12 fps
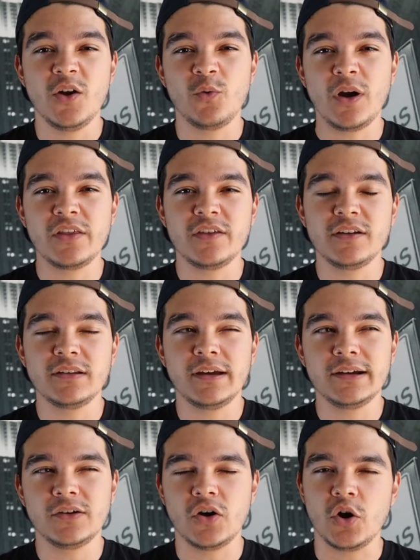rather than
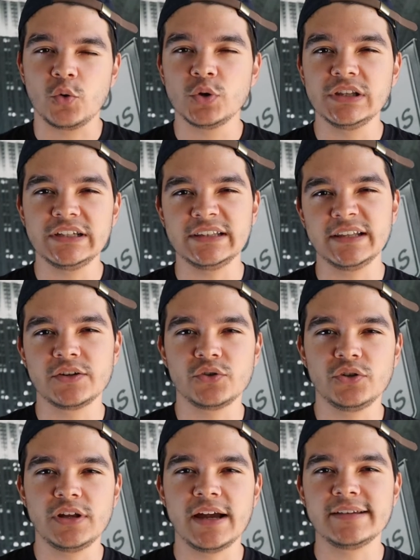like awkwardly
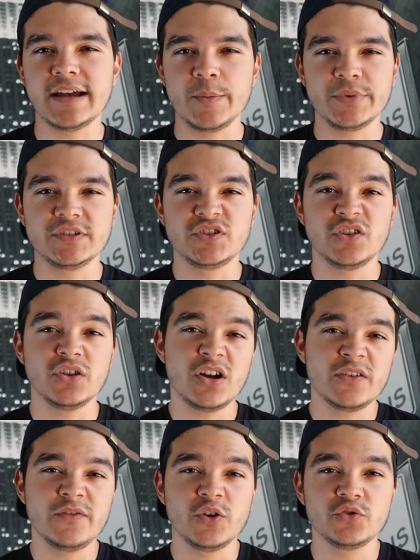literal, as happens to a
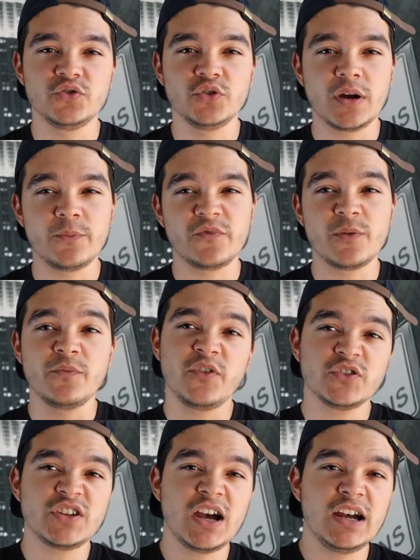lot of folks who come from
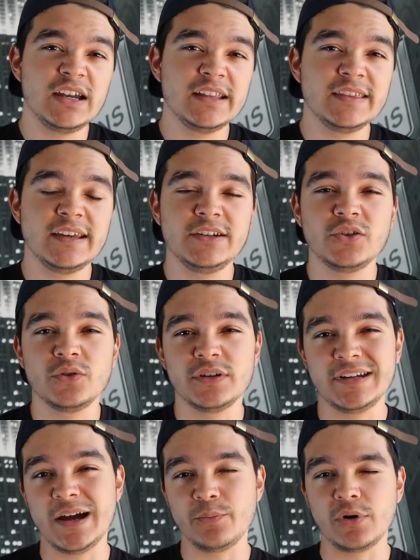Fusha and they don't
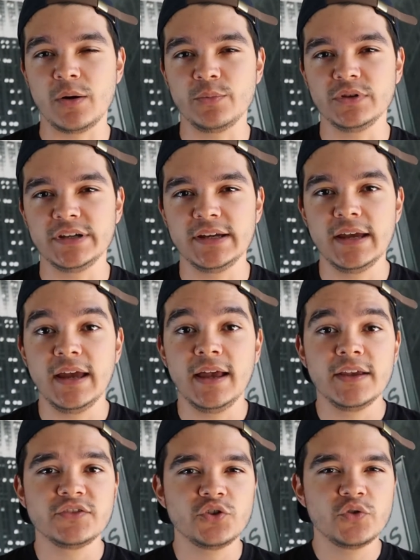adapt properly.
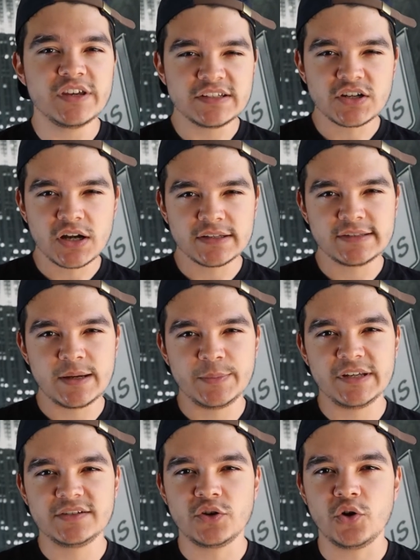So this
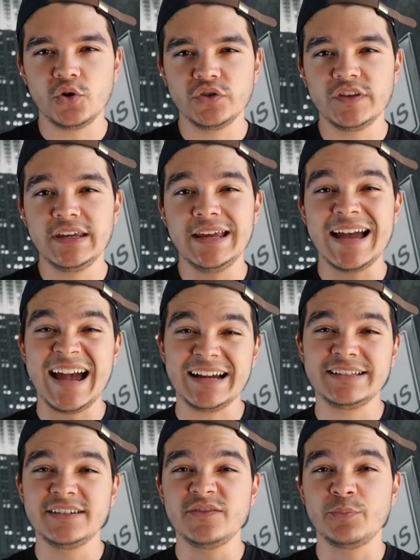concept is called the
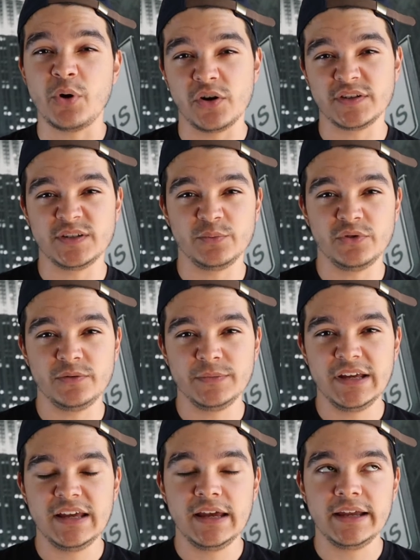active participle.
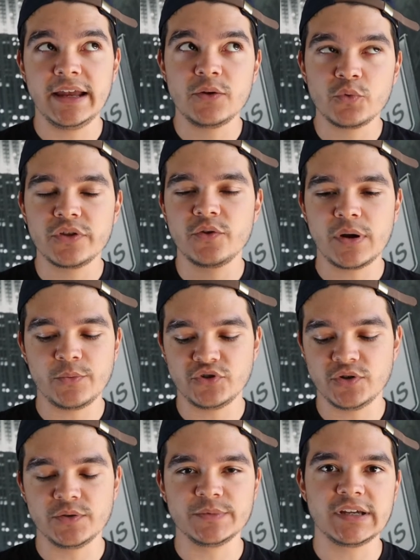Again, with the grammar
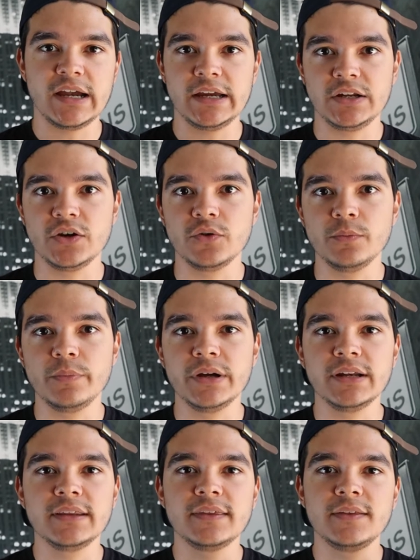terms, I know,
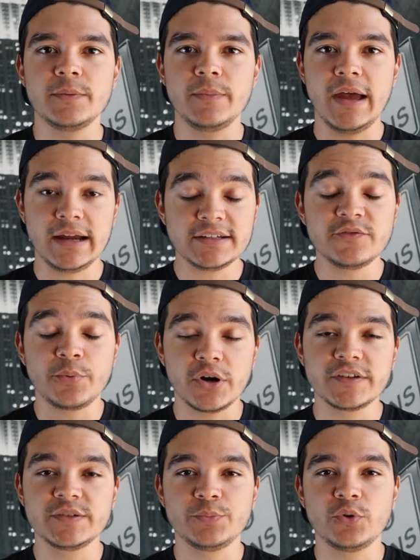but the active
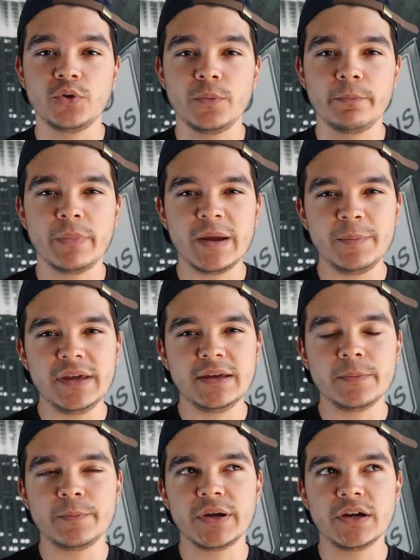participle might be
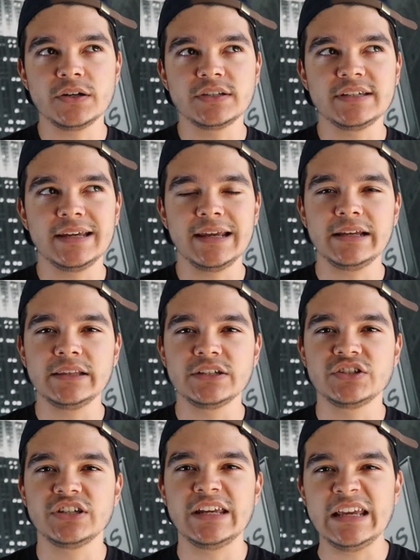compared to
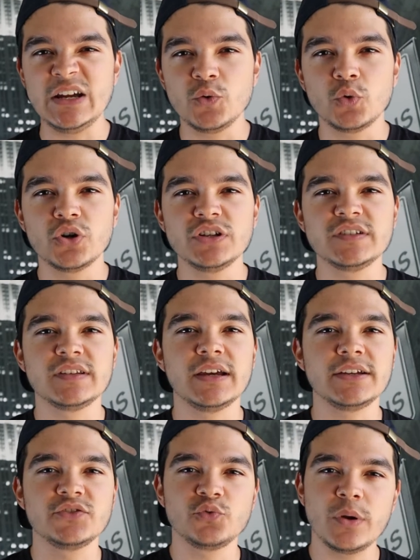English ing words
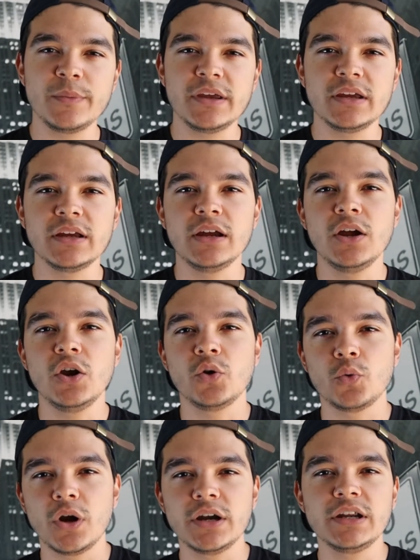like swimming,
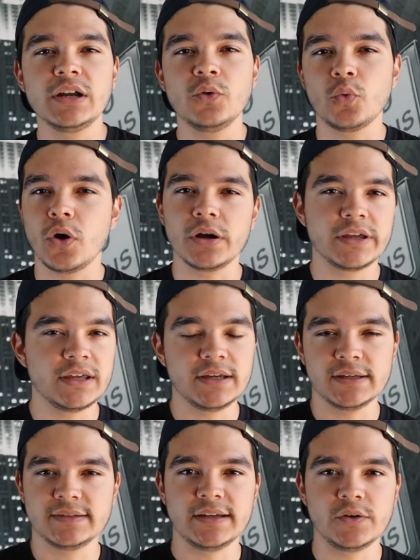running,
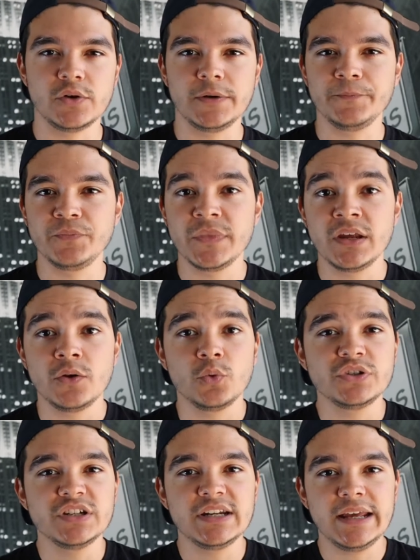walking, etc.,
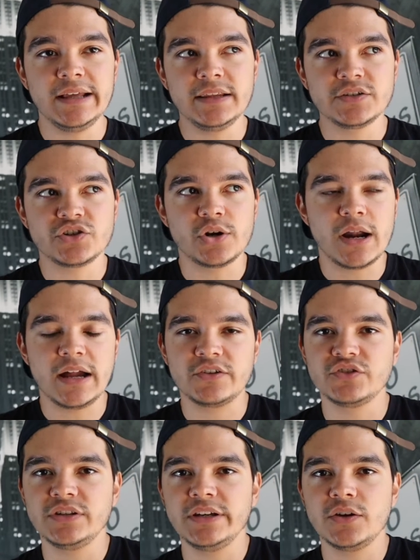which in English are
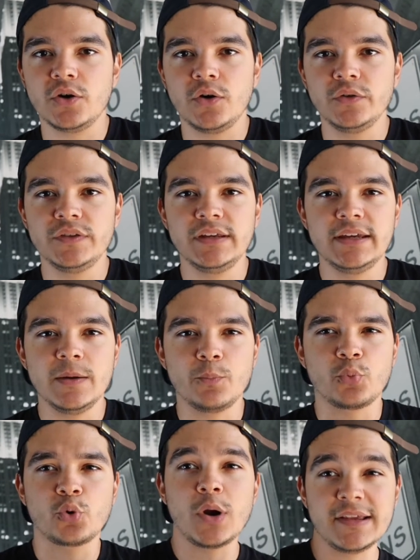actually called the
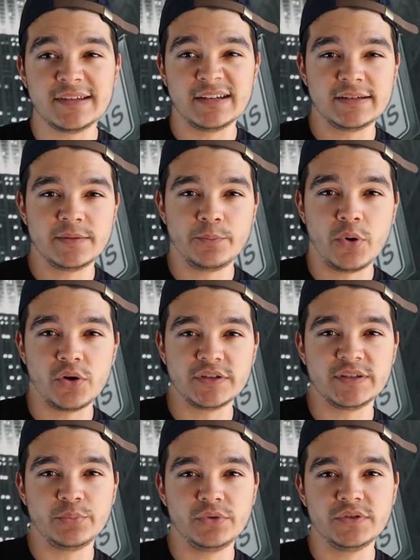present
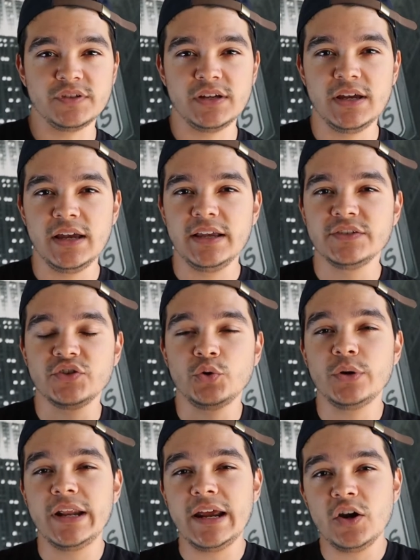participles.
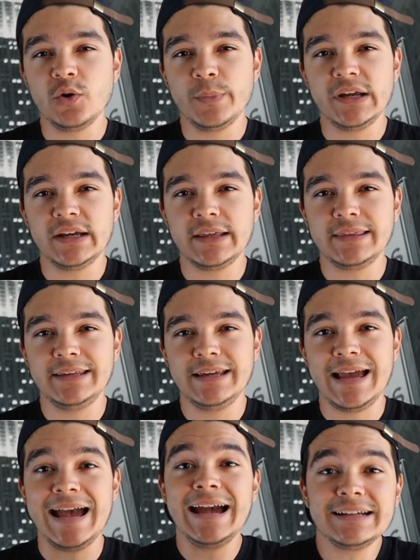So in Arabic,
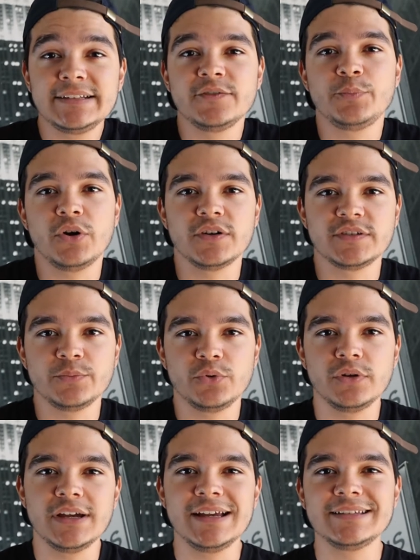the active
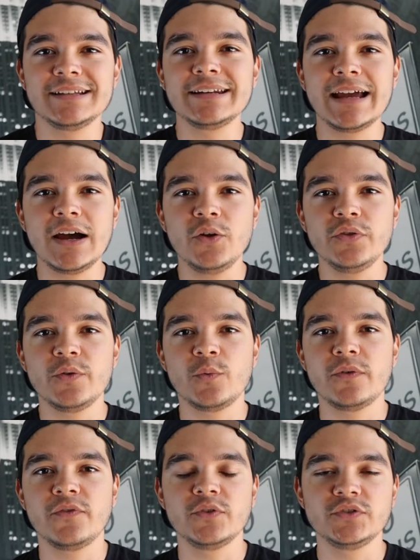participle is a noun that
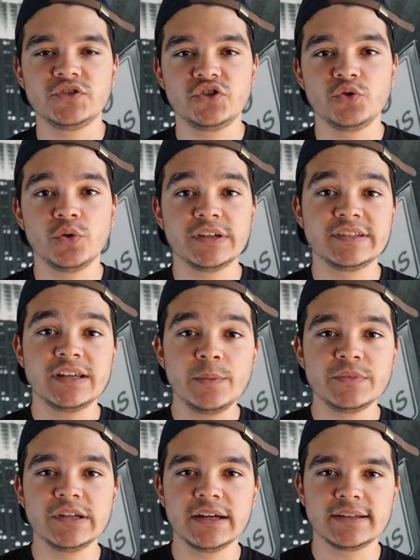refers to a
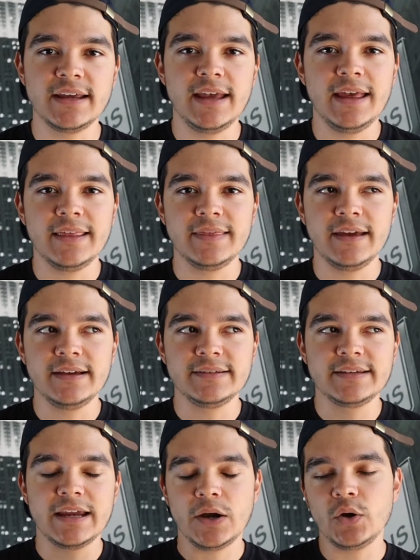subject that
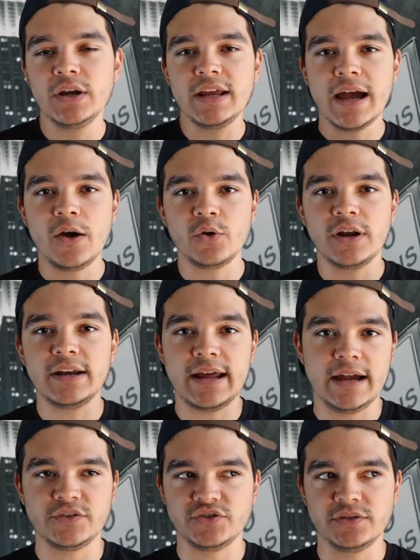is carrying out an
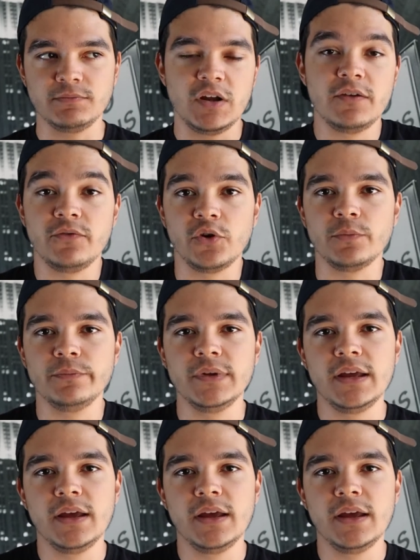action, a verb.